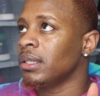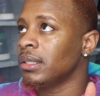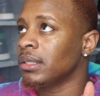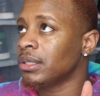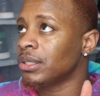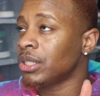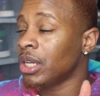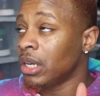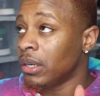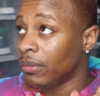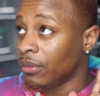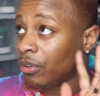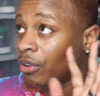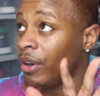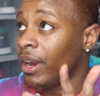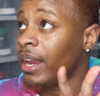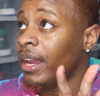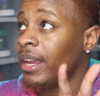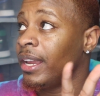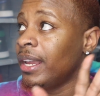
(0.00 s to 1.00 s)
shade of
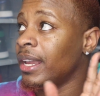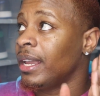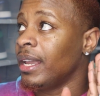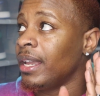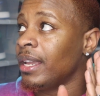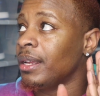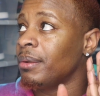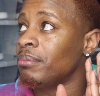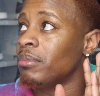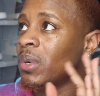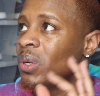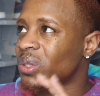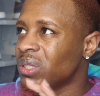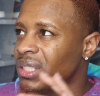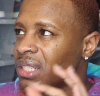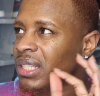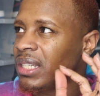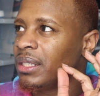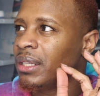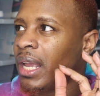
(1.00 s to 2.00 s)
gray, and
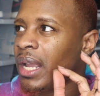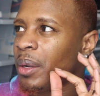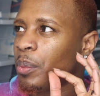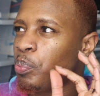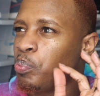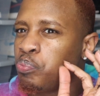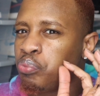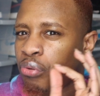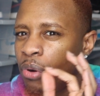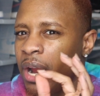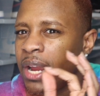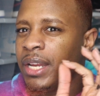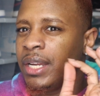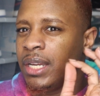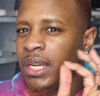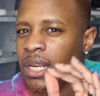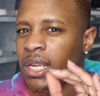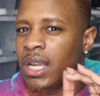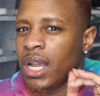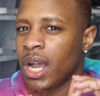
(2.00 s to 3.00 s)
mostly like bright
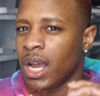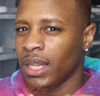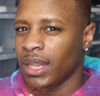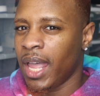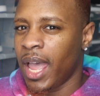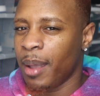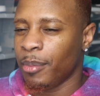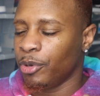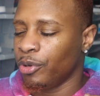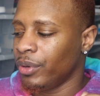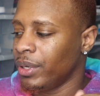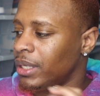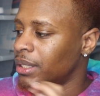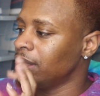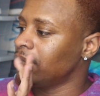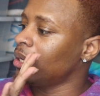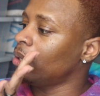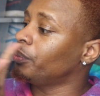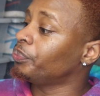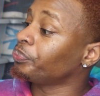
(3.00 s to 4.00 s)
neon lime green.
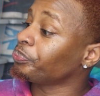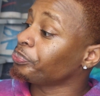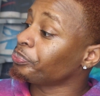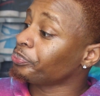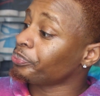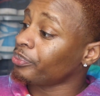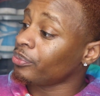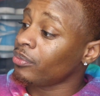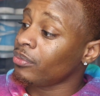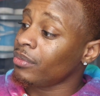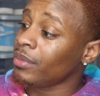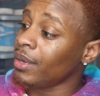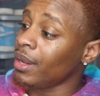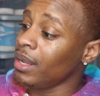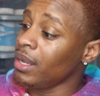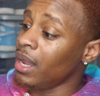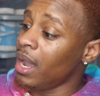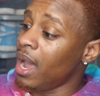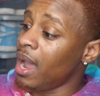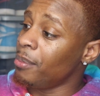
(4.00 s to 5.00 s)
So
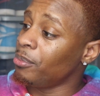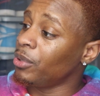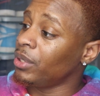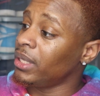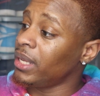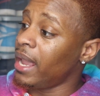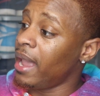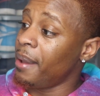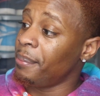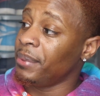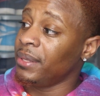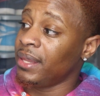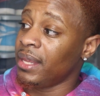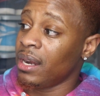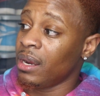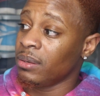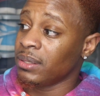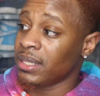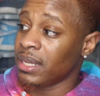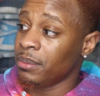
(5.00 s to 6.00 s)
yeah, I'm really happy that
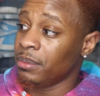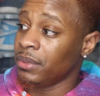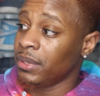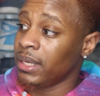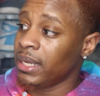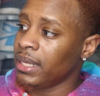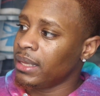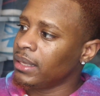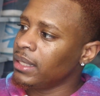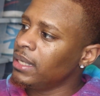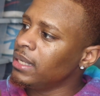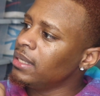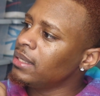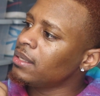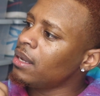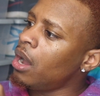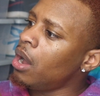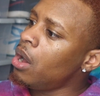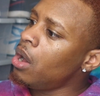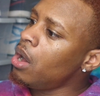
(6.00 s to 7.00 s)
I was able to get these.
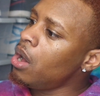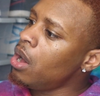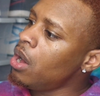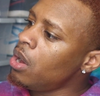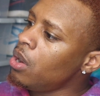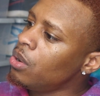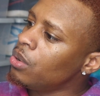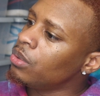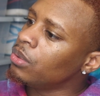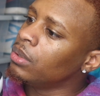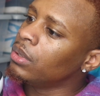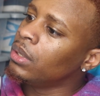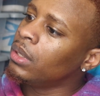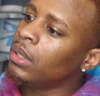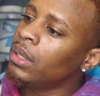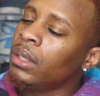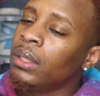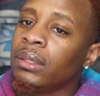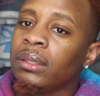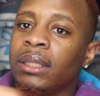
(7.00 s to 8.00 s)
Oh,
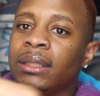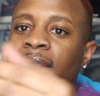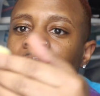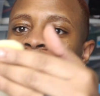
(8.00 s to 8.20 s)
that's